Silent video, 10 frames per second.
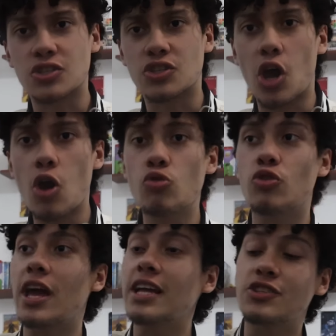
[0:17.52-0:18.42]

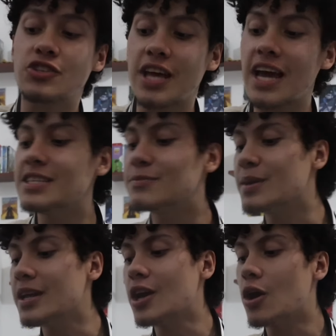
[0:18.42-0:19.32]
Stone, and today's
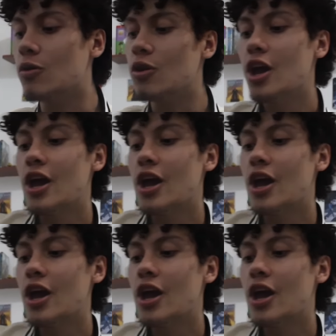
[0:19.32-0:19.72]
video,